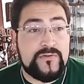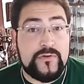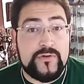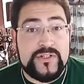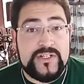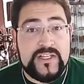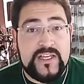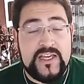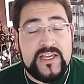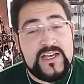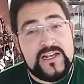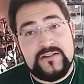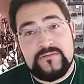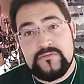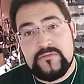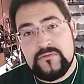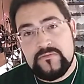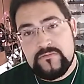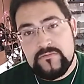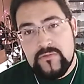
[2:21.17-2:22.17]
40k uh,
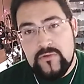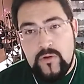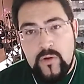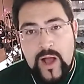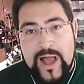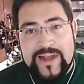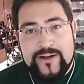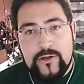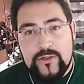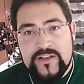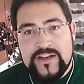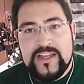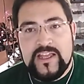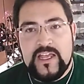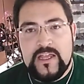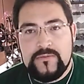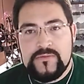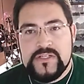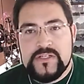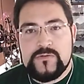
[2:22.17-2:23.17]
and and other
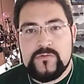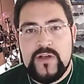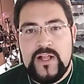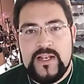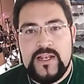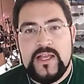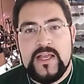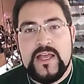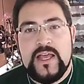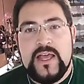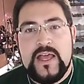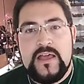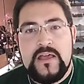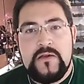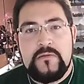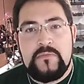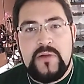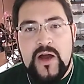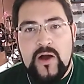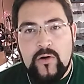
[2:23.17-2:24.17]
games as well.
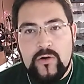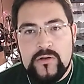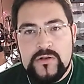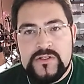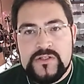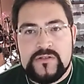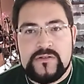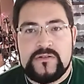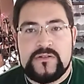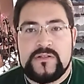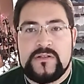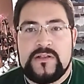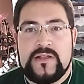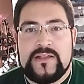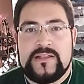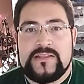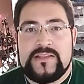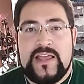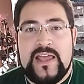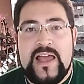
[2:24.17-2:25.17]
But also,
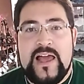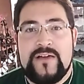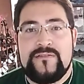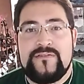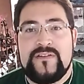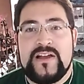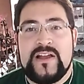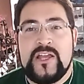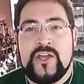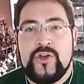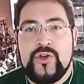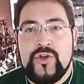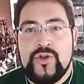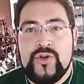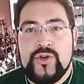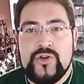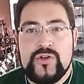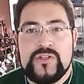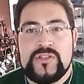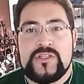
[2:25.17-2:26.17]
they have a
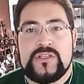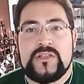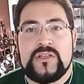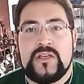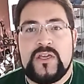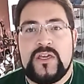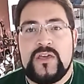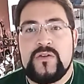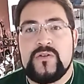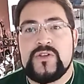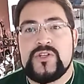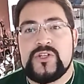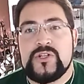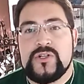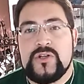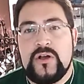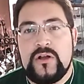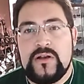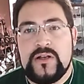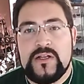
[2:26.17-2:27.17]
good, huge
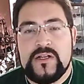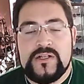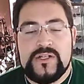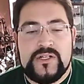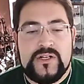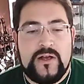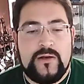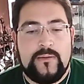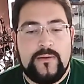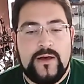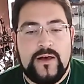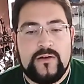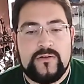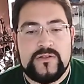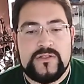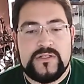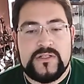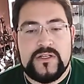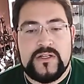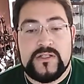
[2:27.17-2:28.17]
knowledge
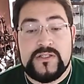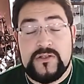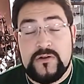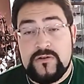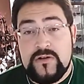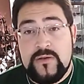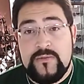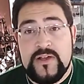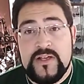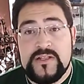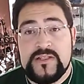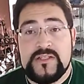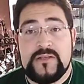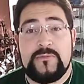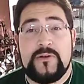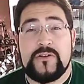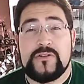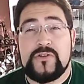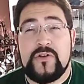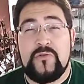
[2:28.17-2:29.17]
about uh, tournaments,
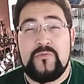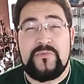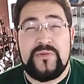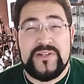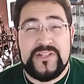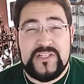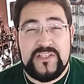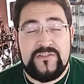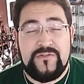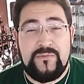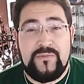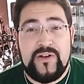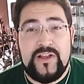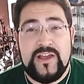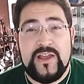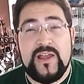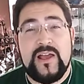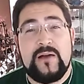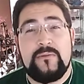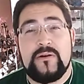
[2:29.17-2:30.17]
about competitive
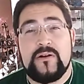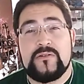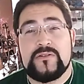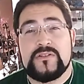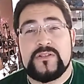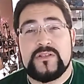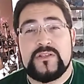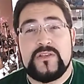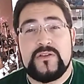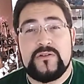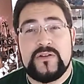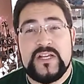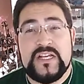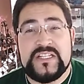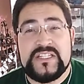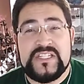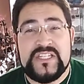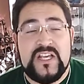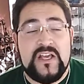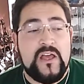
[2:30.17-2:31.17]
play, about
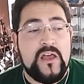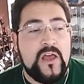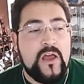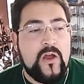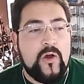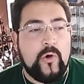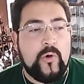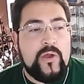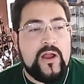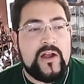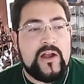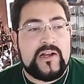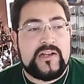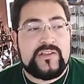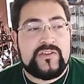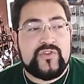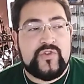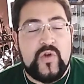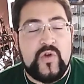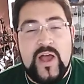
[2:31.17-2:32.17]
units. We
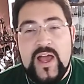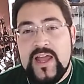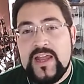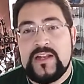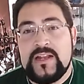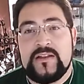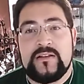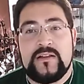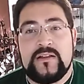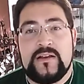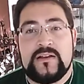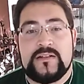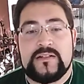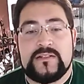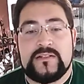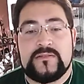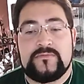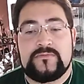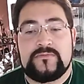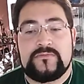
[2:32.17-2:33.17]
are trying
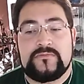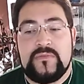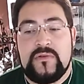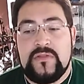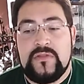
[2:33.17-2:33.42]
uh,